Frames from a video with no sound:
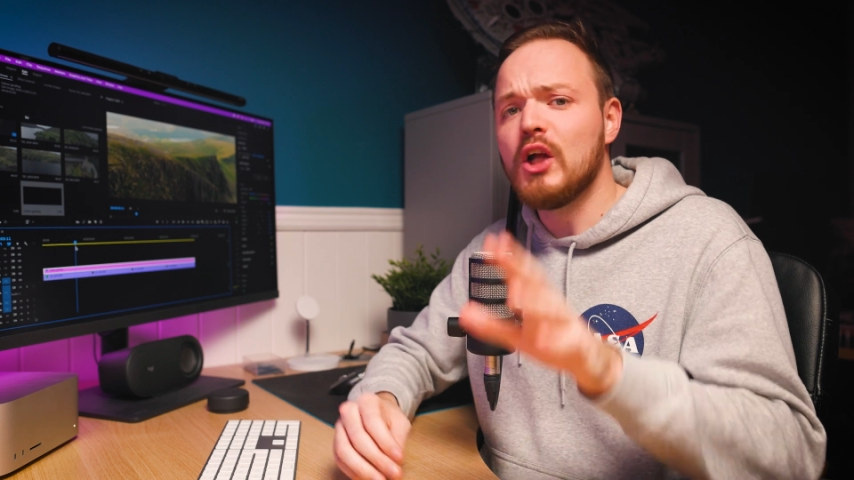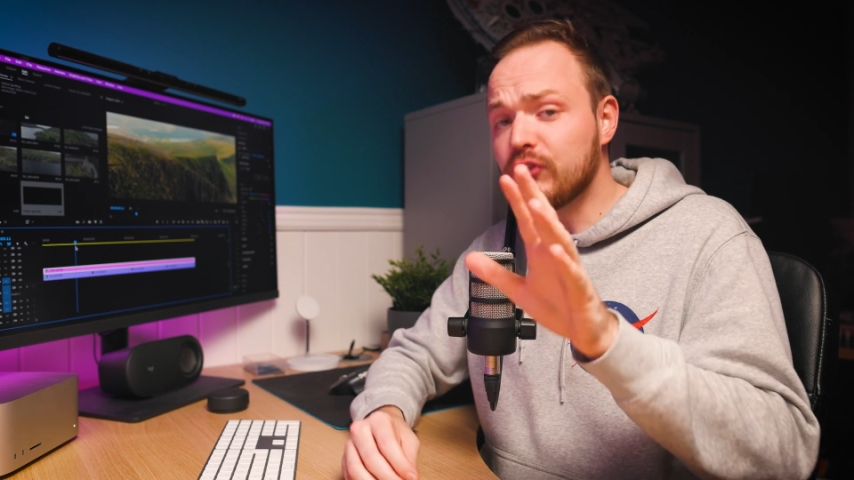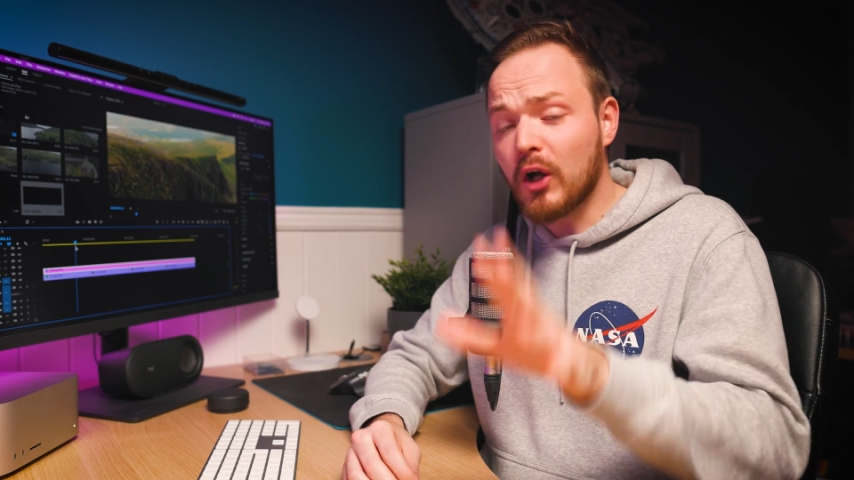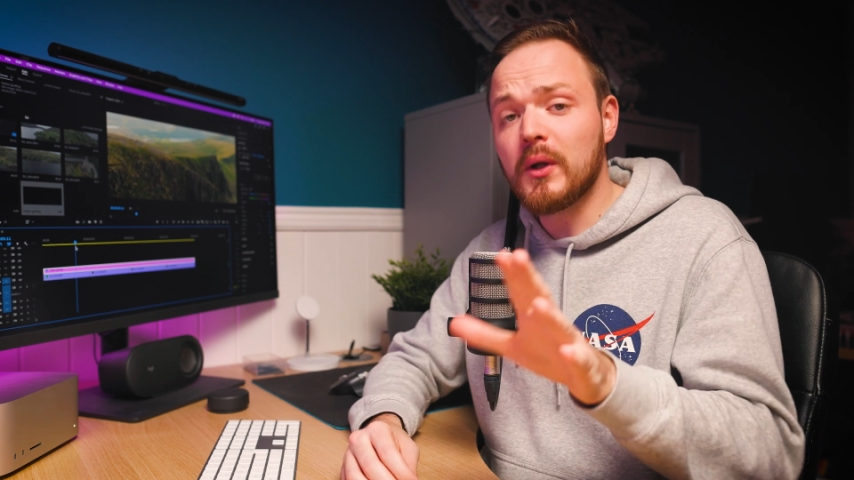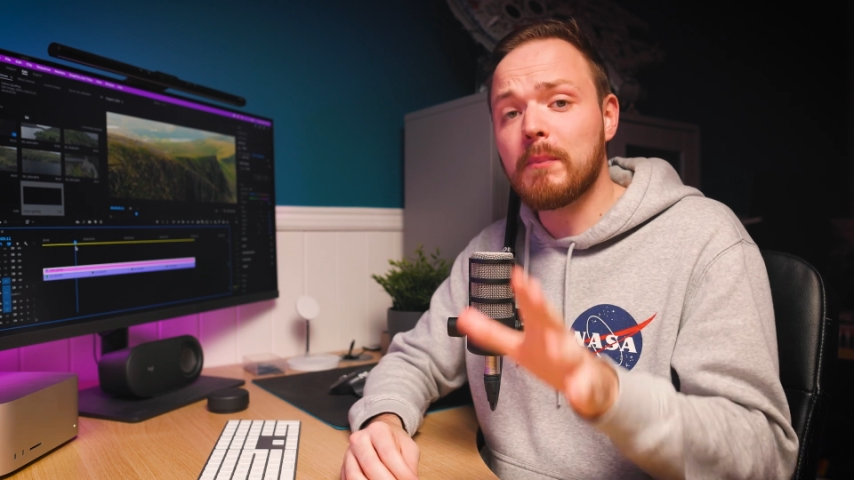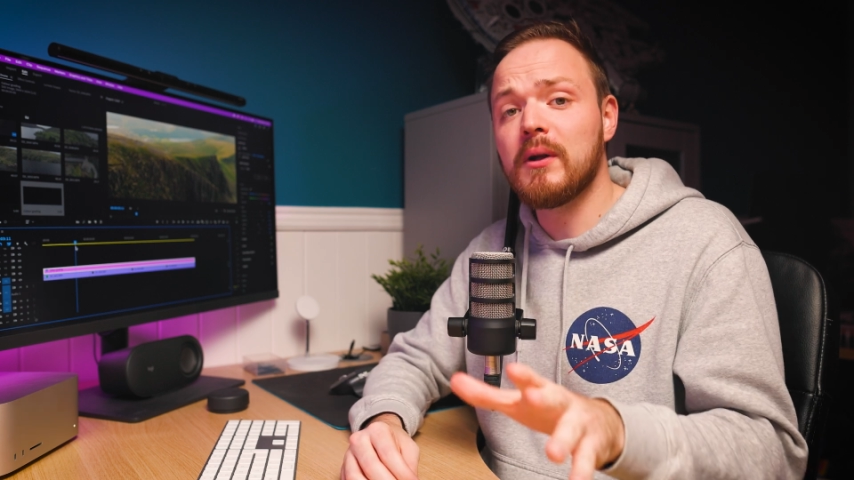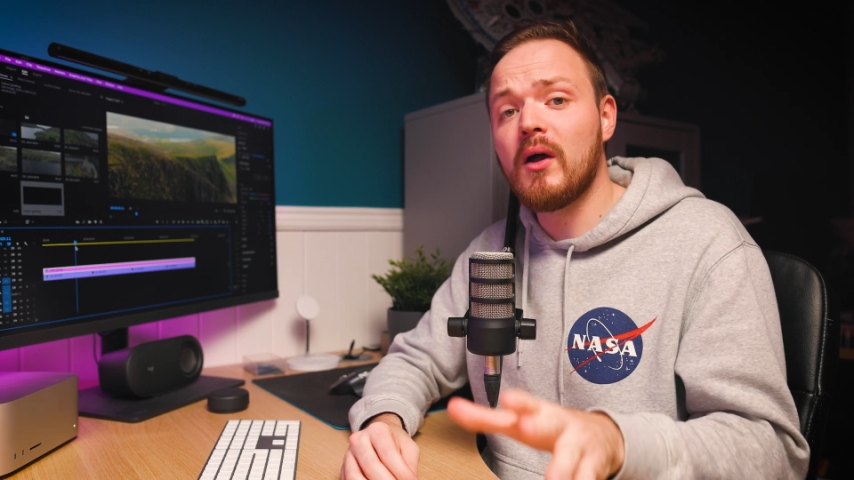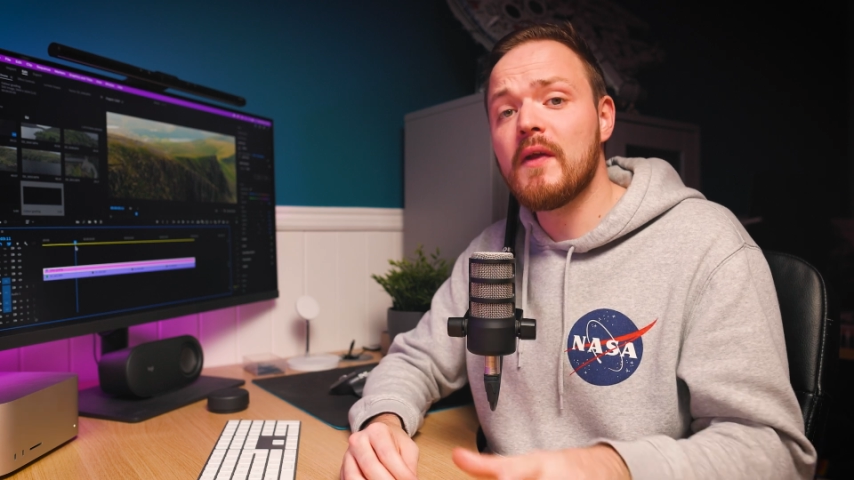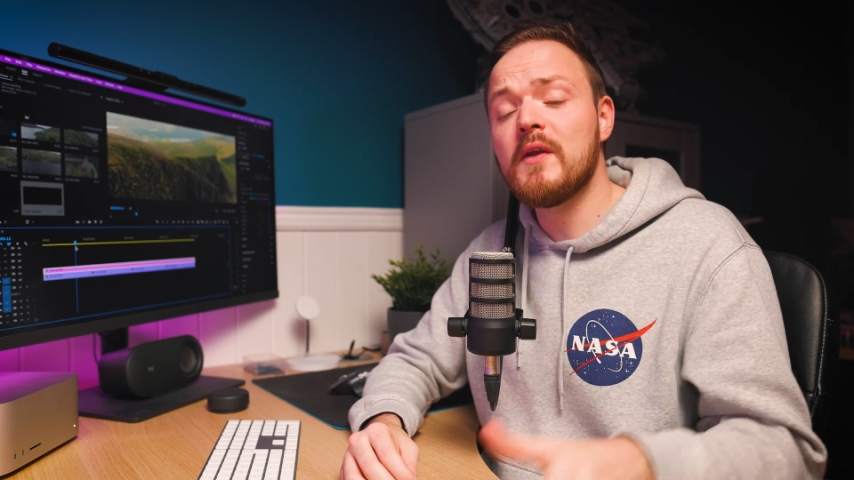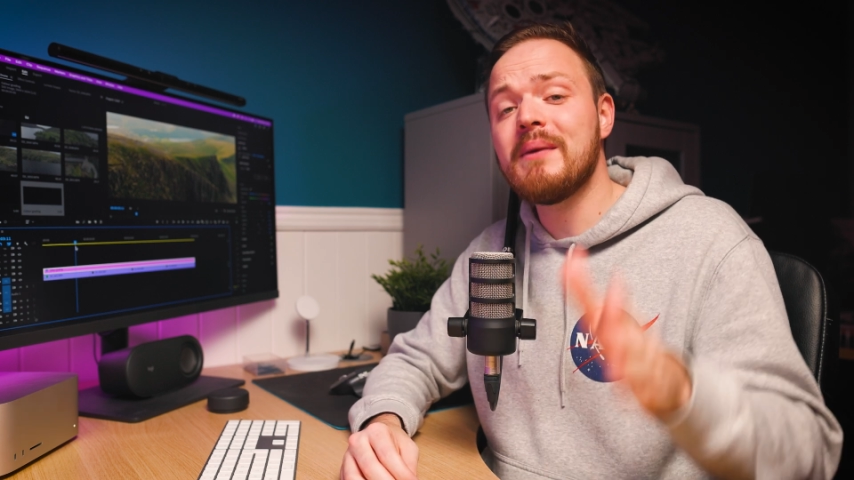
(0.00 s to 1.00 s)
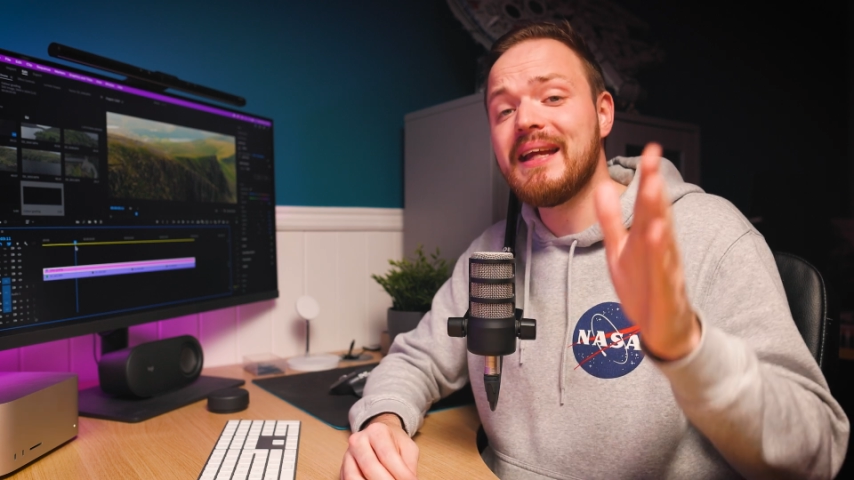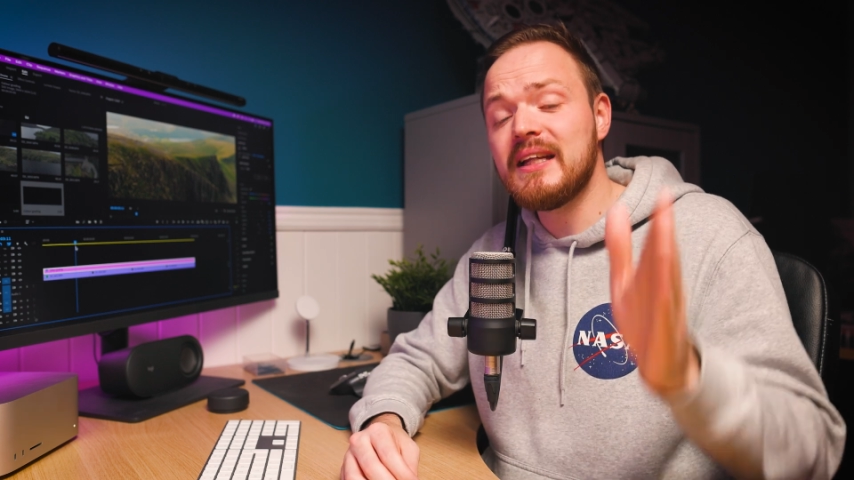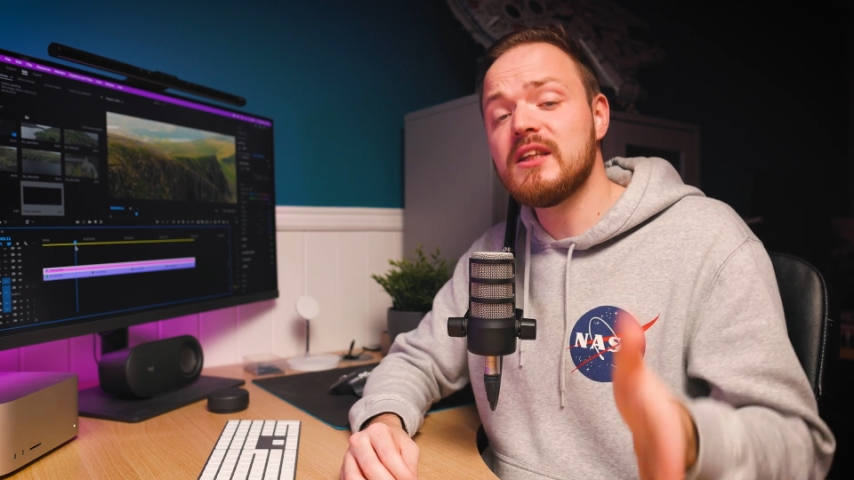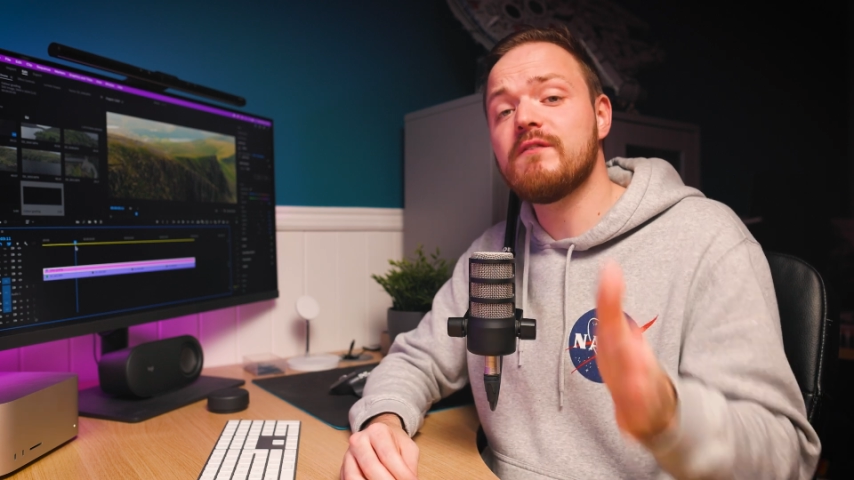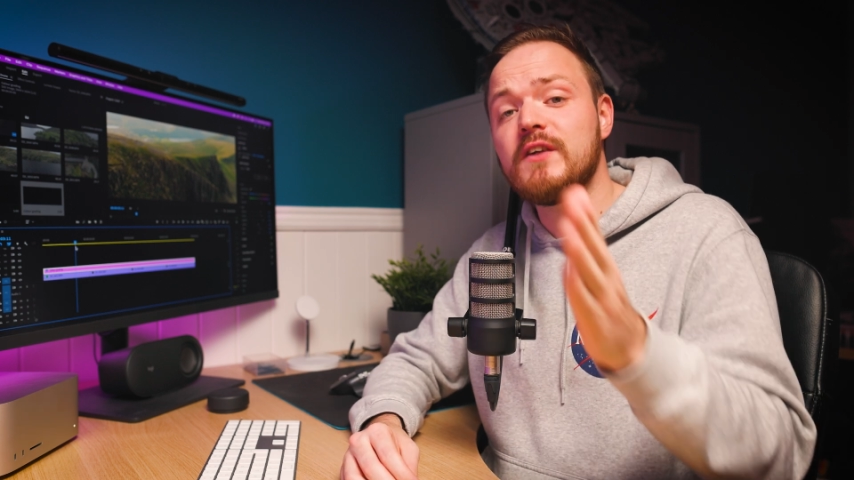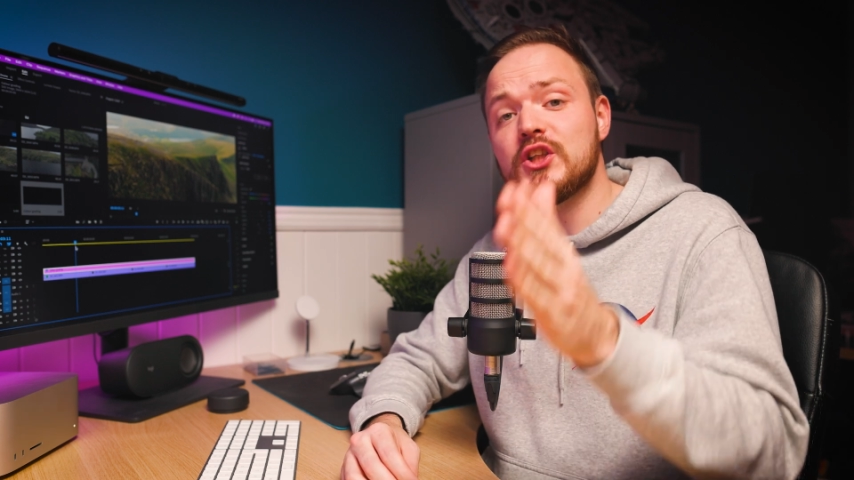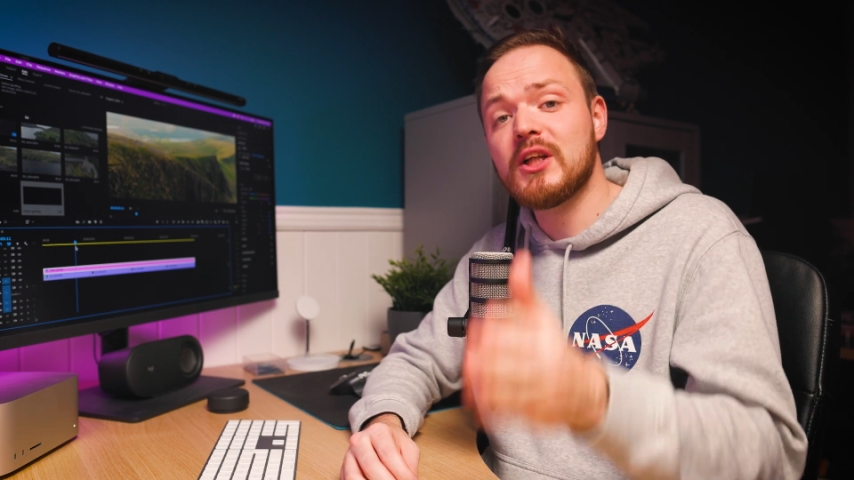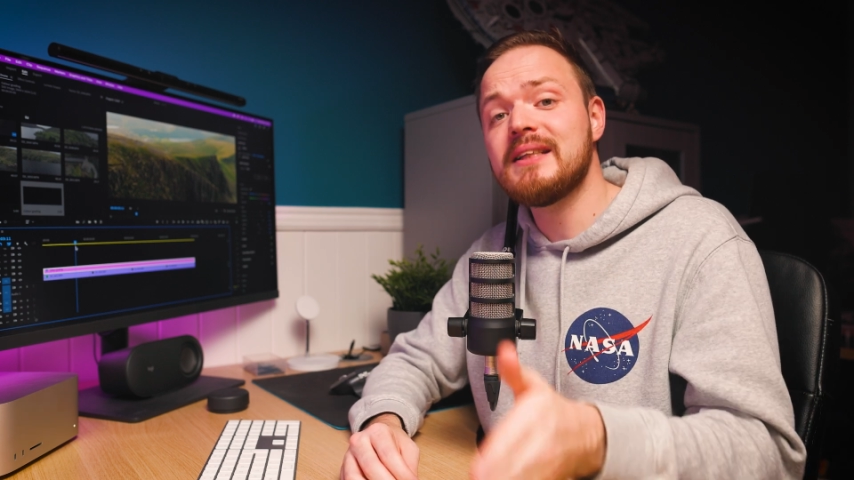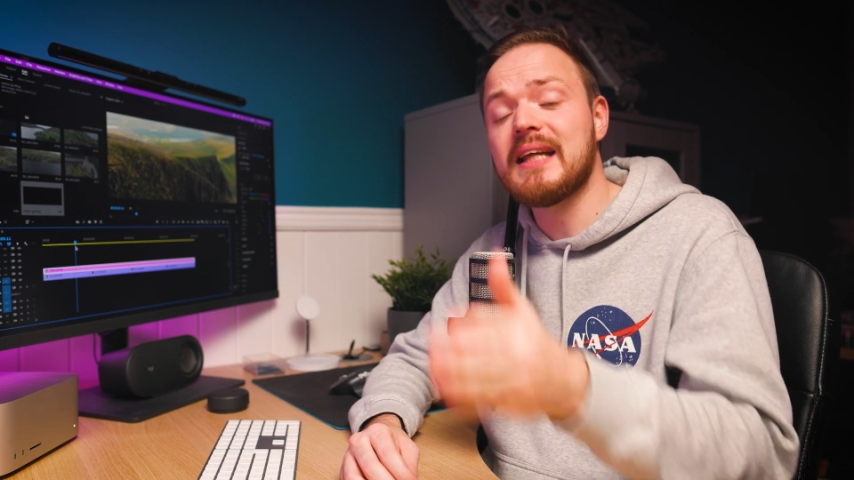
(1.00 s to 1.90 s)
Don't apply them individually